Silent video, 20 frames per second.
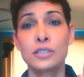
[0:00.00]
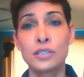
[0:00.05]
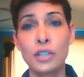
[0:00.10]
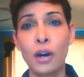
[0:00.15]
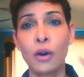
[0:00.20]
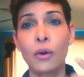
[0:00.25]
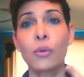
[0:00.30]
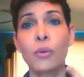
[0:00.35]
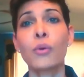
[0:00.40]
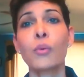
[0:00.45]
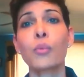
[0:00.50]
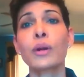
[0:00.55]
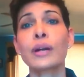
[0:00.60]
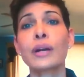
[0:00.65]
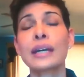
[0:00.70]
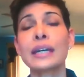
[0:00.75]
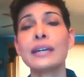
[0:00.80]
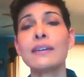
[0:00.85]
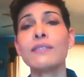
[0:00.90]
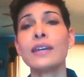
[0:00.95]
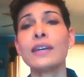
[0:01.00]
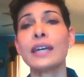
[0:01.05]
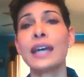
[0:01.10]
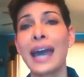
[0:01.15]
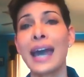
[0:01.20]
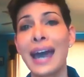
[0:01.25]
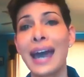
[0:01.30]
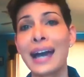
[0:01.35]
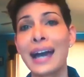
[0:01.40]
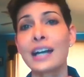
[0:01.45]
So we're
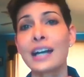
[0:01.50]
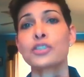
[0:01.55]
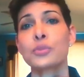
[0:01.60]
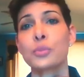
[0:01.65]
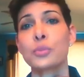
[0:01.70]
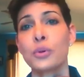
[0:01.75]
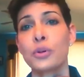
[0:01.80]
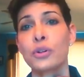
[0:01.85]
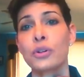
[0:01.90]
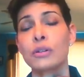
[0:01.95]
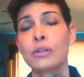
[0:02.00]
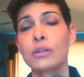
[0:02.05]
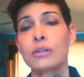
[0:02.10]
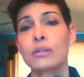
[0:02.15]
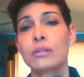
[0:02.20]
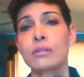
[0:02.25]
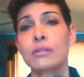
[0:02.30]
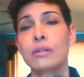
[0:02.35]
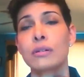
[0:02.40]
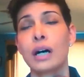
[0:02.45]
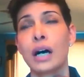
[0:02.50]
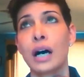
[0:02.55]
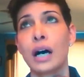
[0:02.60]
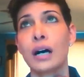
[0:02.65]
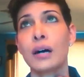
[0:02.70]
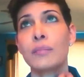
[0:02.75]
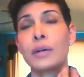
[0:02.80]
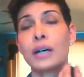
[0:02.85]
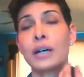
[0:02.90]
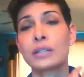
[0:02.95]
giving actual
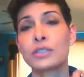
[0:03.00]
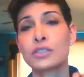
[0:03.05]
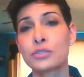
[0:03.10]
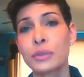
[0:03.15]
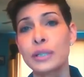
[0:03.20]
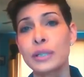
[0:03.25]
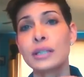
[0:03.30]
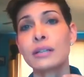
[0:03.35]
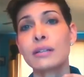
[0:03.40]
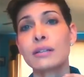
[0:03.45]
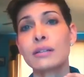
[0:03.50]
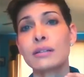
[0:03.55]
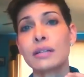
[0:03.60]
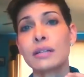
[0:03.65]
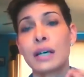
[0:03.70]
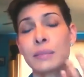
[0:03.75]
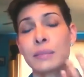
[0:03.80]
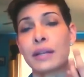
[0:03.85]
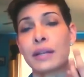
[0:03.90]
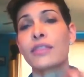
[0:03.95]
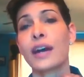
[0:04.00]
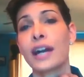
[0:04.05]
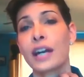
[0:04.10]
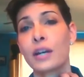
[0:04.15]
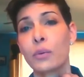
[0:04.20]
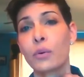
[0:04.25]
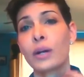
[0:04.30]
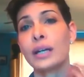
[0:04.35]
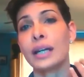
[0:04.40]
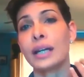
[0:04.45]
adrenal,
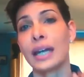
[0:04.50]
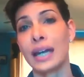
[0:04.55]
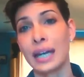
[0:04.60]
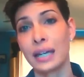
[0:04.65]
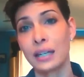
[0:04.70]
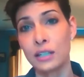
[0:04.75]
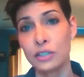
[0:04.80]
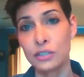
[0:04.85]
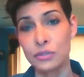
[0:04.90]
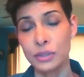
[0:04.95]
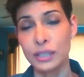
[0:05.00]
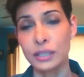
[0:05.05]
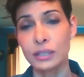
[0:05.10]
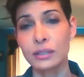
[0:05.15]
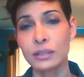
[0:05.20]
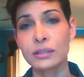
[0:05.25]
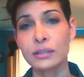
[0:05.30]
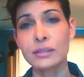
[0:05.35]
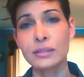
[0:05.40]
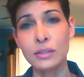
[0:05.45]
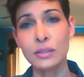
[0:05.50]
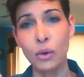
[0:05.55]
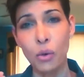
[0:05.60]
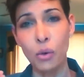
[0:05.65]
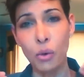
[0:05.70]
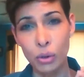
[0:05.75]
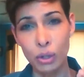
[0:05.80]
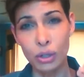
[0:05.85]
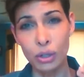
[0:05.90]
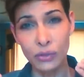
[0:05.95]
thyroid and adrenal
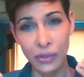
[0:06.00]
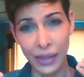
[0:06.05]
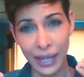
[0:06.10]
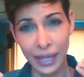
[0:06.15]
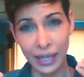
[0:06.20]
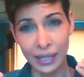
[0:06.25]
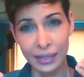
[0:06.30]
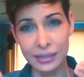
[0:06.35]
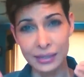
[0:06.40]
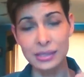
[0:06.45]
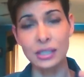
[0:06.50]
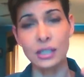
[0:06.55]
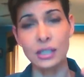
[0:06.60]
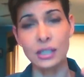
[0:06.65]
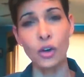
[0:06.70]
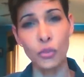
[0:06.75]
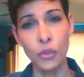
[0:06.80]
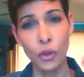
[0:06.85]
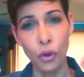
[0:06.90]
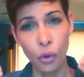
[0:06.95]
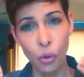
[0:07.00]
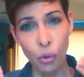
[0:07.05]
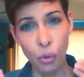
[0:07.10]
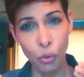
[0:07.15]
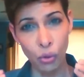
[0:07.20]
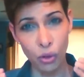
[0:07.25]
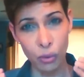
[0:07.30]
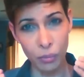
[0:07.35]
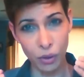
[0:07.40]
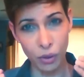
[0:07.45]
glands, the
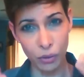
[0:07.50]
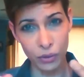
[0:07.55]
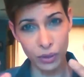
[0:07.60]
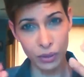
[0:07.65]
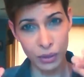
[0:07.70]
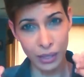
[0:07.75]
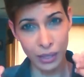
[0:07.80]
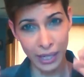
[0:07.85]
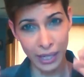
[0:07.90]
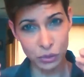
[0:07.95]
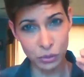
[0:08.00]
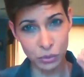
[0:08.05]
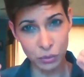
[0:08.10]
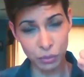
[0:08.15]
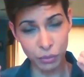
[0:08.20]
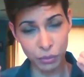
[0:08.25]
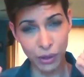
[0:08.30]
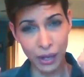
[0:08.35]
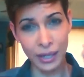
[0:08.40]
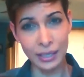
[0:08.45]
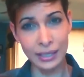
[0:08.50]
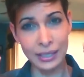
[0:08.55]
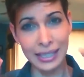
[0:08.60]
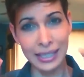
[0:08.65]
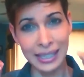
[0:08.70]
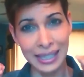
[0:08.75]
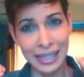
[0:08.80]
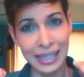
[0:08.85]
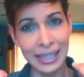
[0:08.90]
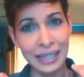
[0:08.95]
hormone, the actual product,
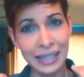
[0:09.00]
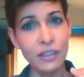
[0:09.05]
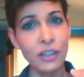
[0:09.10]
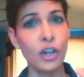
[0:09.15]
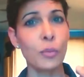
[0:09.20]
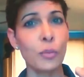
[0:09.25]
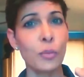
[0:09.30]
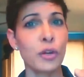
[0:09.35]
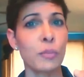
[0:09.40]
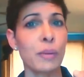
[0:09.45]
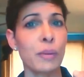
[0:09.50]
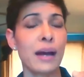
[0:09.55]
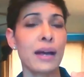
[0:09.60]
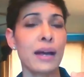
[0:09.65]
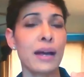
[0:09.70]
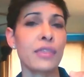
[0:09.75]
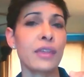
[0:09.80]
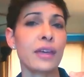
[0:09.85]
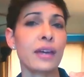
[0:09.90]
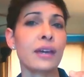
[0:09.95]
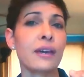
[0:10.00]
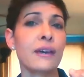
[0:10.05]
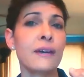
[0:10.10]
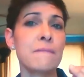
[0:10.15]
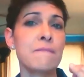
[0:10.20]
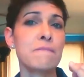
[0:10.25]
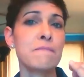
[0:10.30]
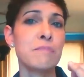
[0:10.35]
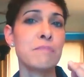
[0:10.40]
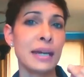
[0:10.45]
and the homeopathic
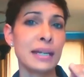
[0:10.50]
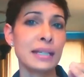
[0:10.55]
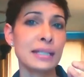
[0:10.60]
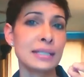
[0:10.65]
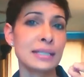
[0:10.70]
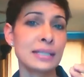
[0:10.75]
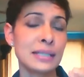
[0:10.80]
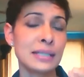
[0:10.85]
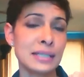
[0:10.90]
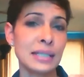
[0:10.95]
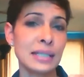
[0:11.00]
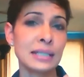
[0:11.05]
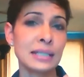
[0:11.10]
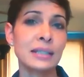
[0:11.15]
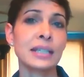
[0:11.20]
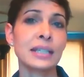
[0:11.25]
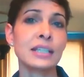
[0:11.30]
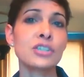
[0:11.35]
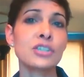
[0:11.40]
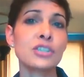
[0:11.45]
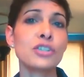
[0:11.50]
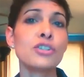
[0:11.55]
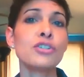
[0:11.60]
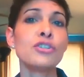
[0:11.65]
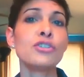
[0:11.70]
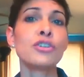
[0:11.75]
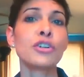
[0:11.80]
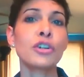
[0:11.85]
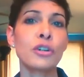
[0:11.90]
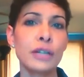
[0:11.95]
medicine signaling to
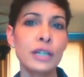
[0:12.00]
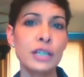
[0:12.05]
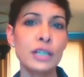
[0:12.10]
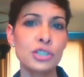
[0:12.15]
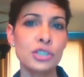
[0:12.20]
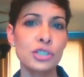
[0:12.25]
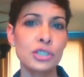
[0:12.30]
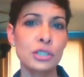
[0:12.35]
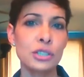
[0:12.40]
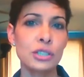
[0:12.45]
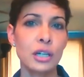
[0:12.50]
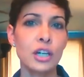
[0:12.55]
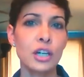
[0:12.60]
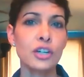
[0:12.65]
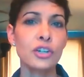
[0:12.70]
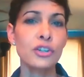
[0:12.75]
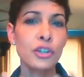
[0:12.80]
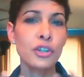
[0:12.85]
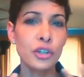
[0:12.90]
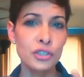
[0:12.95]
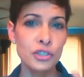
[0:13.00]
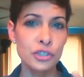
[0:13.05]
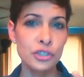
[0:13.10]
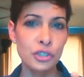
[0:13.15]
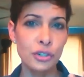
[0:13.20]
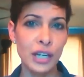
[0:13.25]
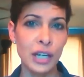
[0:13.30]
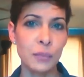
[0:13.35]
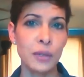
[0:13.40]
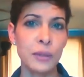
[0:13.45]
nourish,
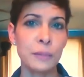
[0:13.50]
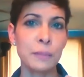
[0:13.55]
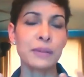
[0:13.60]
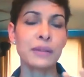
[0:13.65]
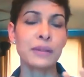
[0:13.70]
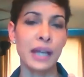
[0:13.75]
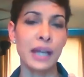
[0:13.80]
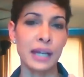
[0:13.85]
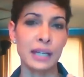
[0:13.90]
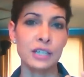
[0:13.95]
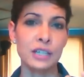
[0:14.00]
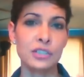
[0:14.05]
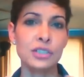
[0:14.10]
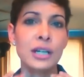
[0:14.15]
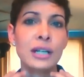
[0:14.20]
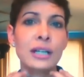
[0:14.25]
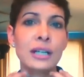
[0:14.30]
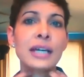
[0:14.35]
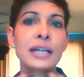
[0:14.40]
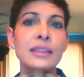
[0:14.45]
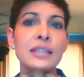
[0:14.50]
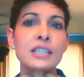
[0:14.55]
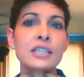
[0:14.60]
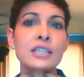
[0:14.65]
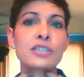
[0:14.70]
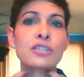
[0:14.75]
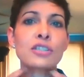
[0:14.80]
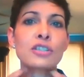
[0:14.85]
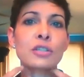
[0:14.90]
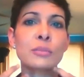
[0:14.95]
nurture, and replenish. Let
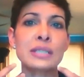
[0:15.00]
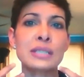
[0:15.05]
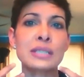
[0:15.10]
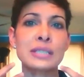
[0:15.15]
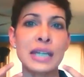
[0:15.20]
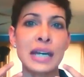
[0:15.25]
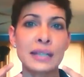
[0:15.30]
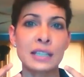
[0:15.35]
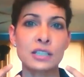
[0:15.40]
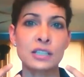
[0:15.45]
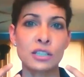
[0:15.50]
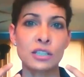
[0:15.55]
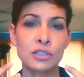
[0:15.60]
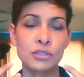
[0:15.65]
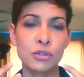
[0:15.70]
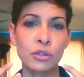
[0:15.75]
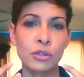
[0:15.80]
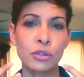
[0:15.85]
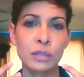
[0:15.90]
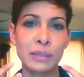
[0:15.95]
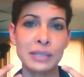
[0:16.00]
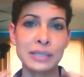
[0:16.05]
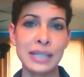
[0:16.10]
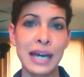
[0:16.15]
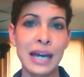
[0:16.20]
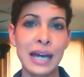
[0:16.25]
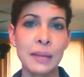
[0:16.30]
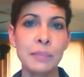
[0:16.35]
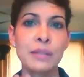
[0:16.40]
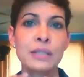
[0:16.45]
this thermostat that's controlling
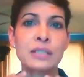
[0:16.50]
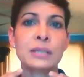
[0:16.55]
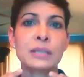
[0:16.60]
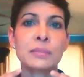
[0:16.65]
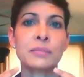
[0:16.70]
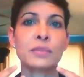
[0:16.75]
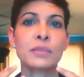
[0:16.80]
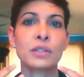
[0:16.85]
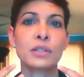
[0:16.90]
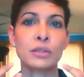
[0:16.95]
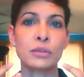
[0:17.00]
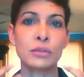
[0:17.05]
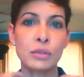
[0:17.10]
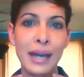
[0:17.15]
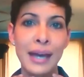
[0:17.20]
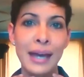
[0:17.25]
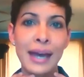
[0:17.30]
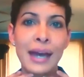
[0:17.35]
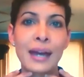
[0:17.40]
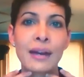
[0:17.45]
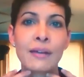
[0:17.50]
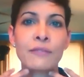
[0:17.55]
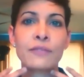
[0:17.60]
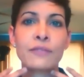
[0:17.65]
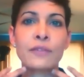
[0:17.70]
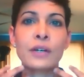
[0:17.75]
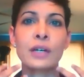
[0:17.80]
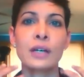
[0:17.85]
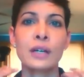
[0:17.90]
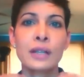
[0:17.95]
metabolism
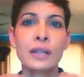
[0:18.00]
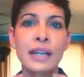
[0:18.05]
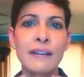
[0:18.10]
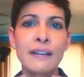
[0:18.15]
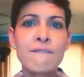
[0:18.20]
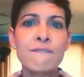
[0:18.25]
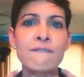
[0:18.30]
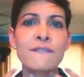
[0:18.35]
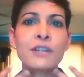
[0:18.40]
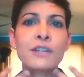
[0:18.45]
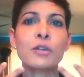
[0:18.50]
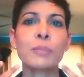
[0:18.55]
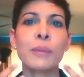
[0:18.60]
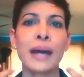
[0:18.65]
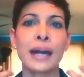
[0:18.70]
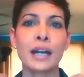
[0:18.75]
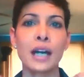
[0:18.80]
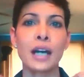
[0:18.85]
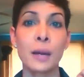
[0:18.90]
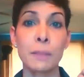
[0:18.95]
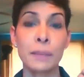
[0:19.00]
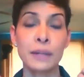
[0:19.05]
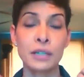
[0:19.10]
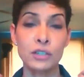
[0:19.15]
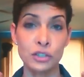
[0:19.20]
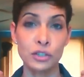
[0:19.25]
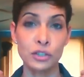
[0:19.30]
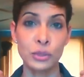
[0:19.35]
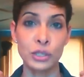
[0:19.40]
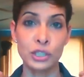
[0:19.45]
fill back up
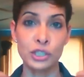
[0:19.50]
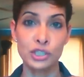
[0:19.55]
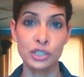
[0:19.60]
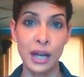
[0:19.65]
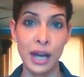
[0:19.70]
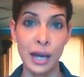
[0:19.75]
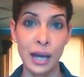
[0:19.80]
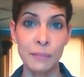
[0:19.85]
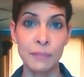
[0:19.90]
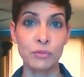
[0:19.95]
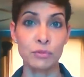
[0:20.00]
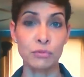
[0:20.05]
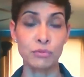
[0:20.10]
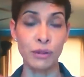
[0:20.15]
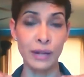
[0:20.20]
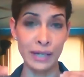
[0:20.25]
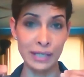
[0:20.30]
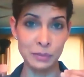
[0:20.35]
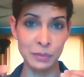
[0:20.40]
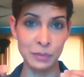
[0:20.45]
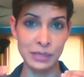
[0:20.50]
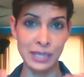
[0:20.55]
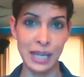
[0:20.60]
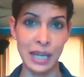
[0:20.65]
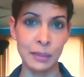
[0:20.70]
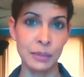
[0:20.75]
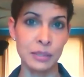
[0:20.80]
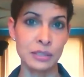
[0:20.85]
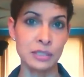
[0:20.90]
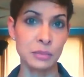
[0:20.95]
and do its job, raise
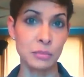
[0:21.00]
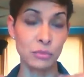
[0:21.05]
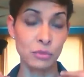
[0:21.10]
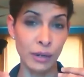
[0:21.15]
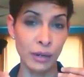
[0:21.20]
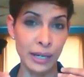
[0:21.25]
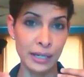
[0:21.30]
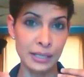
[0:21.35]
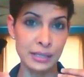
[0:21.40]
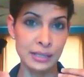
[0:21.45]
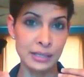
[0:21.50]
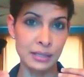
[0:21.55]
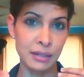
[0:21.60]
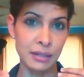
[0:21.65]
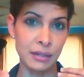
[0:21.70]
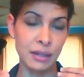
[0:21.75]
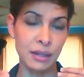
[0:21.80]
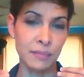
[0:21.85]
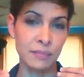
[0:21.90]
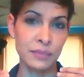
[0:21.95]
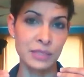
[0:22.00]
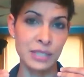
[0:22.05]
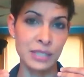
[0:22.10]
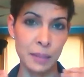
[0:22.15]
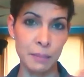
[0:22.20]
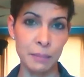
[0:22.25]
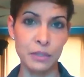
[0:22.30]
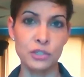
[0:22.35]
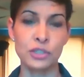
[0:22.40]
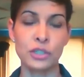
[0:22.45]
metabolism, raise
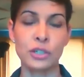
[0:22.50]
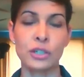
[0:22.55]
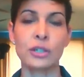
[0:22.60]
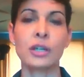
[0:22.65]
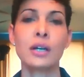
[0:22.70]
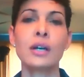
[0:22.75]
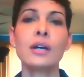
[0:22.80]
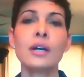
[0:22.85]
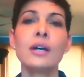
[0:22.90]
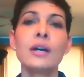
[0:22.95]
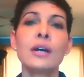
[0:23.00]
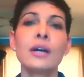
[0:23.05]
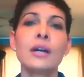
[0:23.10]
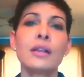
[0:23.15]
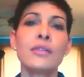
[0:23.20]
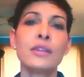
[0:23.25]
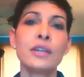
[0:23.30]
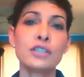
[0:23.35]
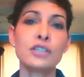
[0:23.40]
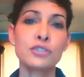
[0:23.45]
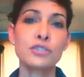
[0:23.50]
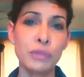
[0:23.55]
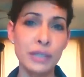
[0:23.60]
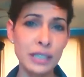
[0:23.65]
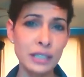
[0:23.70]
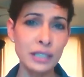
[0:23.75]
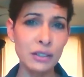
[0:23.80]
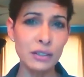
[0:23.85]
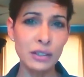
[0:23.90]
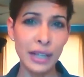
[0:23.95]
temperature. The
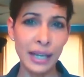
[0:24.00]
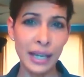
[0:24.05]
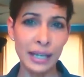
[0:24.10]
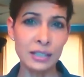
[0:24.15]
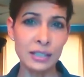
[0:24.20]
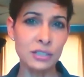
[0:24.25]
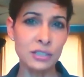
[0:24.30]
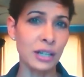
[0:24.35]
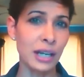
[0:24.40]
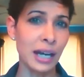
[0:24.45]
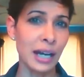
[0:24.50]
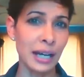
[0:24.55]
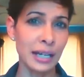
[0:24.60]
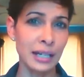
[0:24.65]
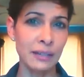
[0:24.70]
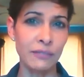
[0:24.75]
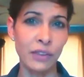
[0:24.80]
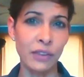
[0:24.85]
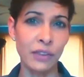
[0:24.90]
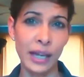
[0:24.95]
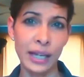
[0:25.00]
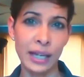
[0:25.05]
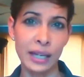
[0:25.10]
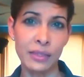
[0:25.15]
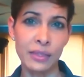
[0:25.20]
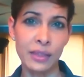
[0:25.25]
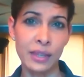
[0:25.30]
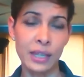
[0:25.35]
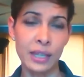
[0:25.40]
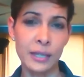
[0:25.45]
adrenal glands are kind of
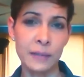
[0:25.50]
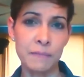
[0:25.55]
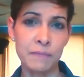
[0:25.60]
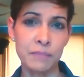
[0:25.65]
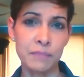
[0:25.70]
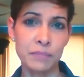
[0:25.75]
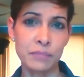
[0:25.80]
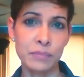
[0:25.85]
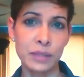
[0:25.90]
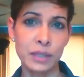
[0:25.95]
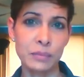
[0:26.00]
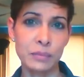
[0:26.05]
like the